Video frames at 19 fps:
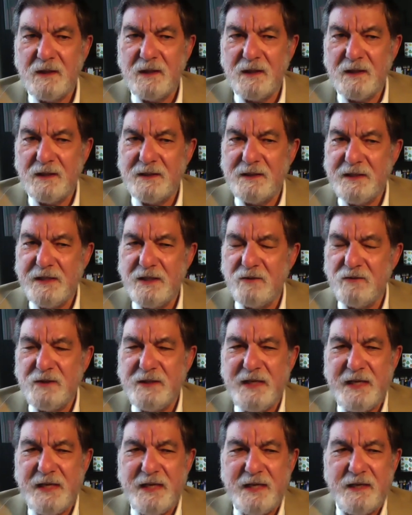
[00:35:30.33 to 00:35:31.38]

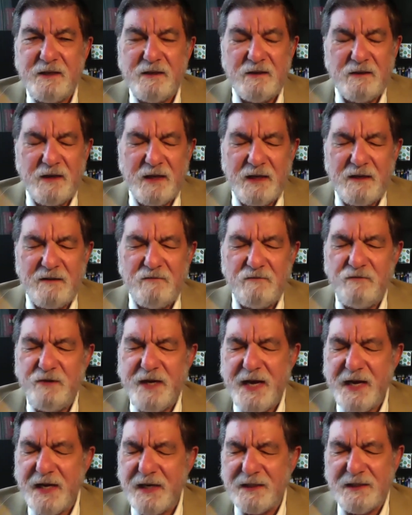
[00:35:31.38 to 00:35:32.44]
DOD
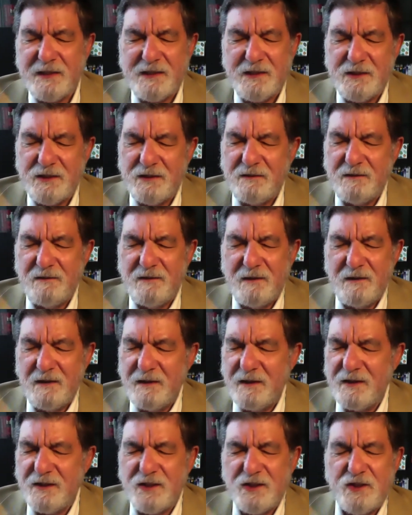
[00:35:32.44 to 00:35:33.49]
reacted
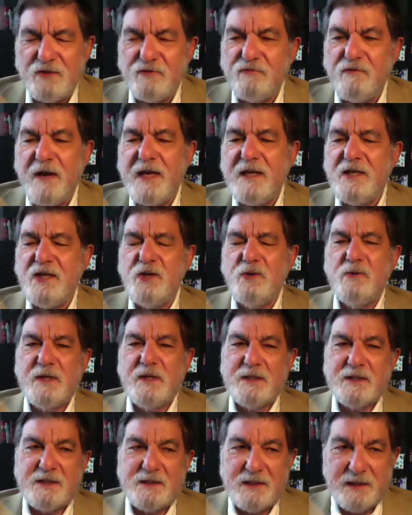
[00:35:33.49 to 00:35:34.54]

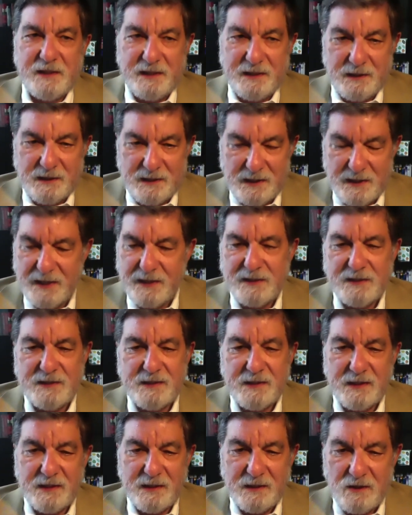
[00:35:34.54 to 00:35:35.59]
strenuously against
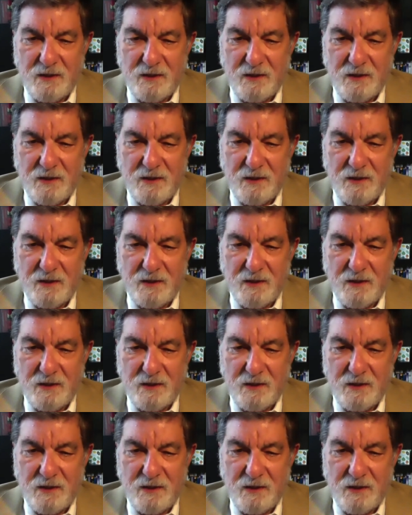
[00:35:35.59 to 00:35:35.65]
that.